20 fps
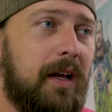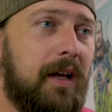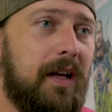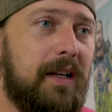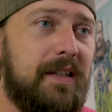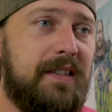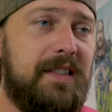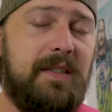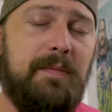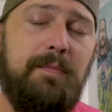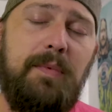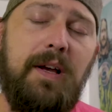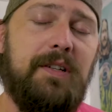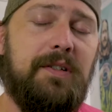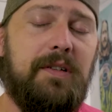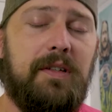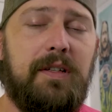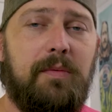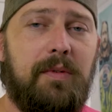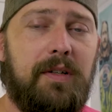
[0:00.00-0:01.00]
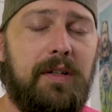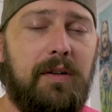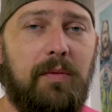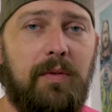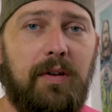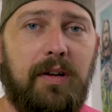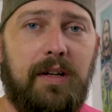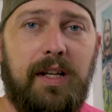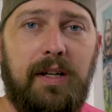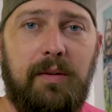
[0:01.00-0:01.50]
especially when
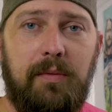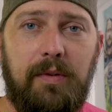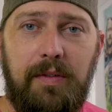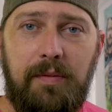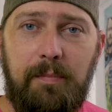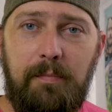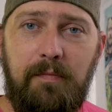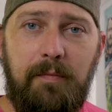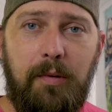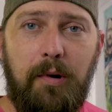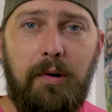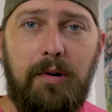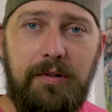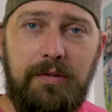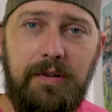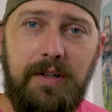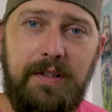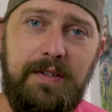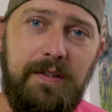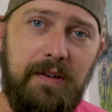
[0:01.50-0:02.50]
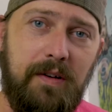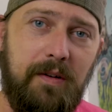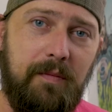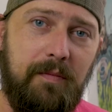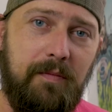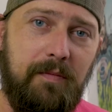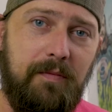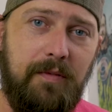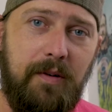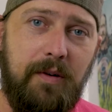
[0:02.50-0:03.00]
you're working with portraits or
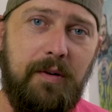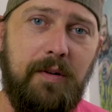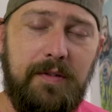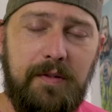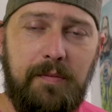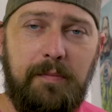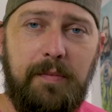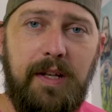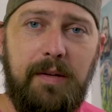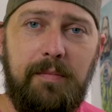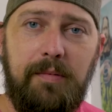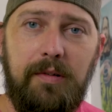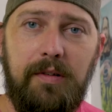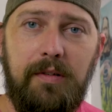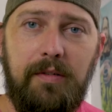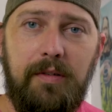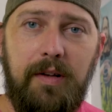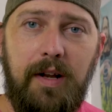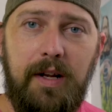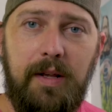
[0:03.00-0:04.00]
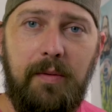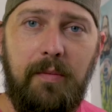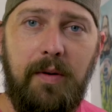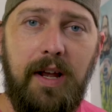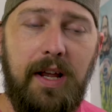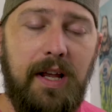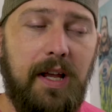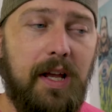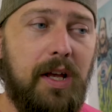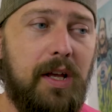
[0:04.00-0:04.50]
photos of people in any
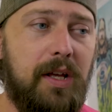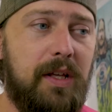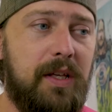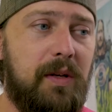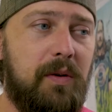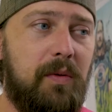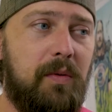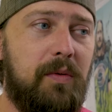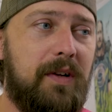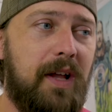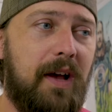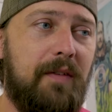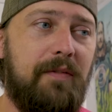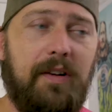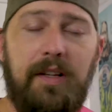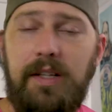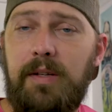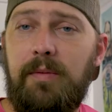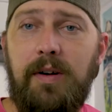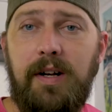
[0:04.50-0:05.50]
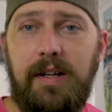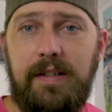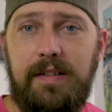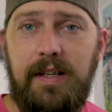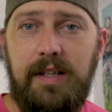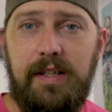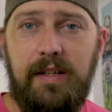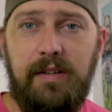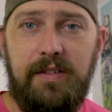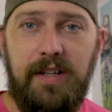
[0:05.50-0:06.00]
way. You definitely want to
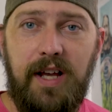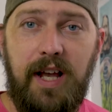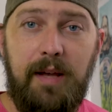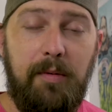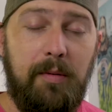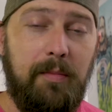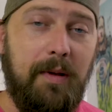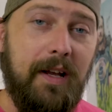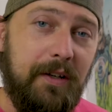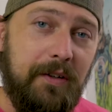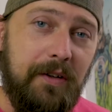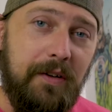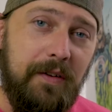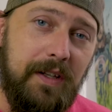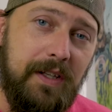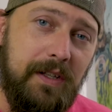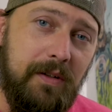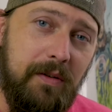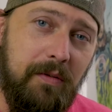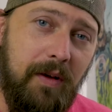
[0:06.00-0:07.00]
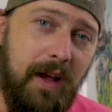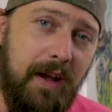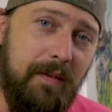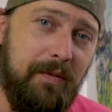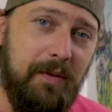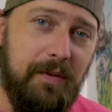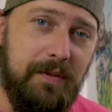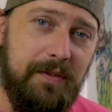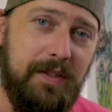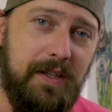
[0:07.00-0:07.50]
take your time and make sure that you
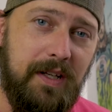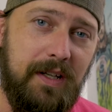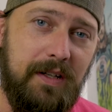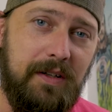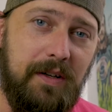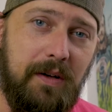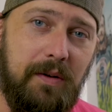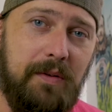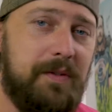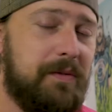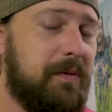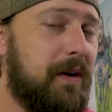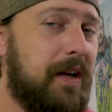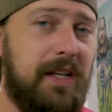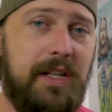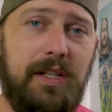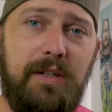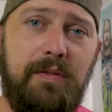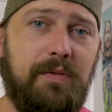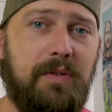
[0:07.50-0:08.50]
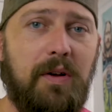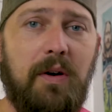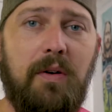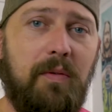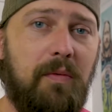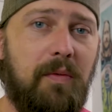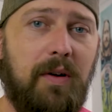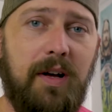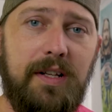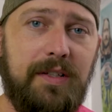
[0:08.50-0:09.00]
have those skin tones right. You
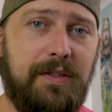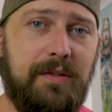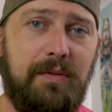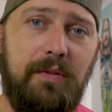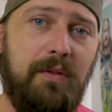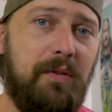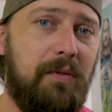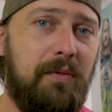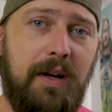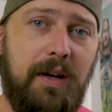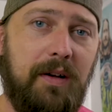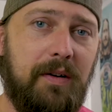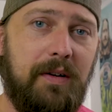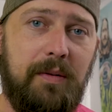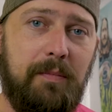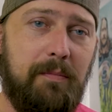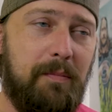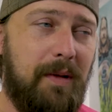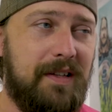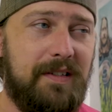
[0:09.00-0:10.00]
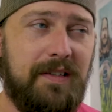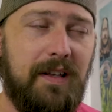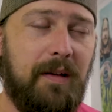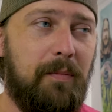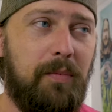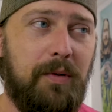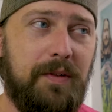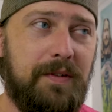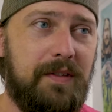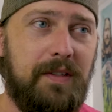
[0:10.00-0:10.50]
don't want to screw around and mess
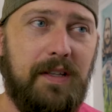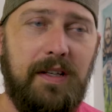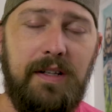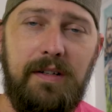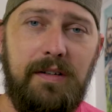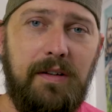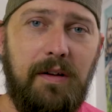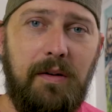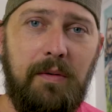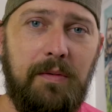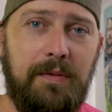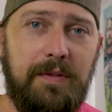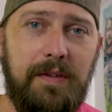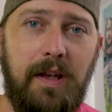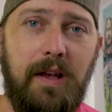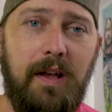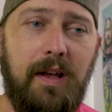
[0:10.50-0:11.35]
up with skin tones.